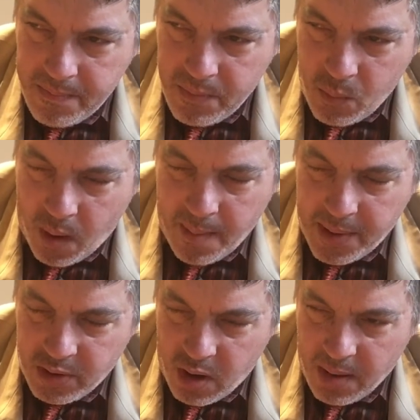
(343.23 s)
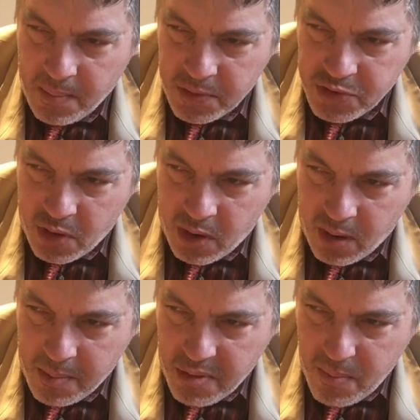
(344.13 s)
Why am I talking about jaw
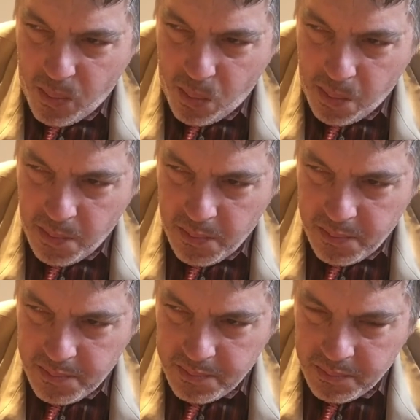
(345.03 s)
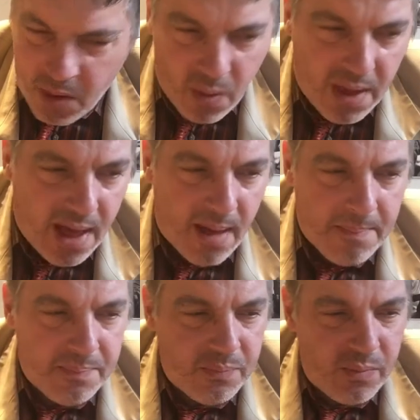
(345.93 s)
harps? Oh yeah,
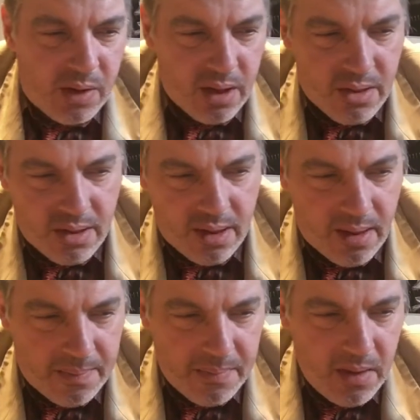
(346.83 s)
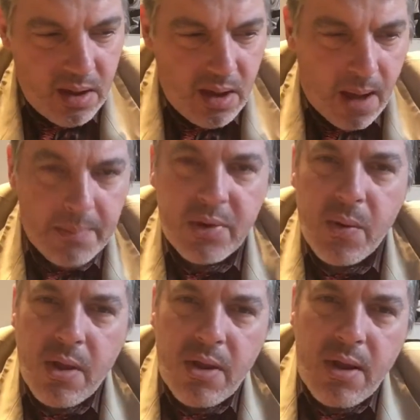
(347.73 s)
because
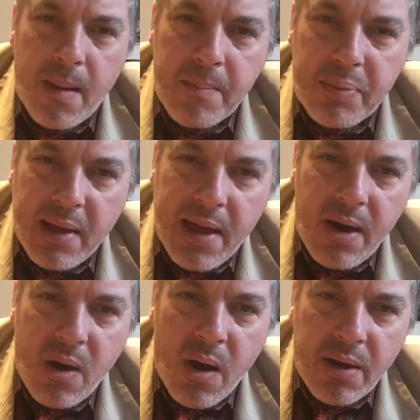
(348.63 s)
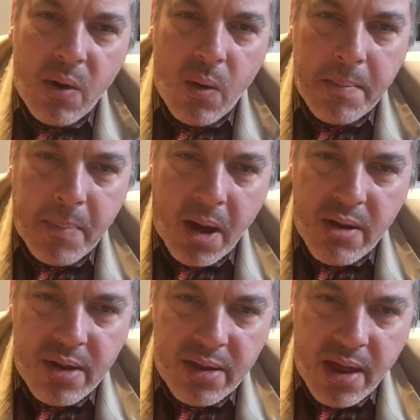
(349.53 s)
I'm planning on going
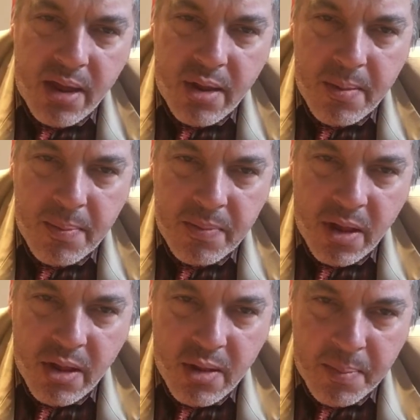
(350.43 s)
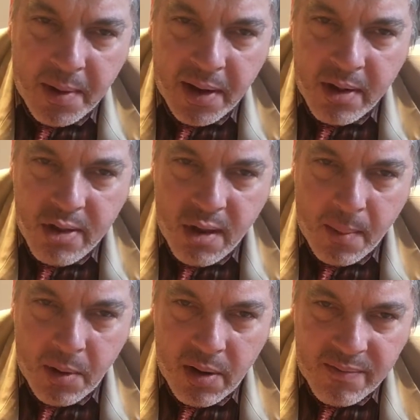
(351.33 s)
busking this spring and
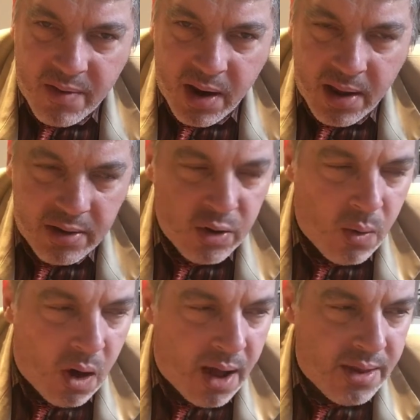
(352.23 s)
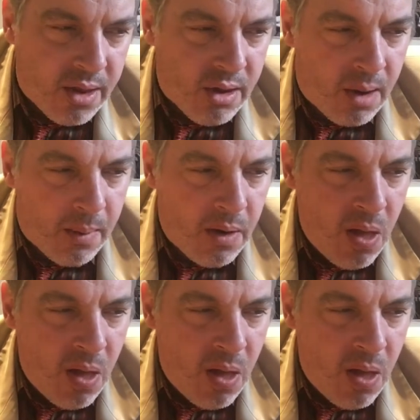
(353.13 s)
summer if it ain't too hot this summer.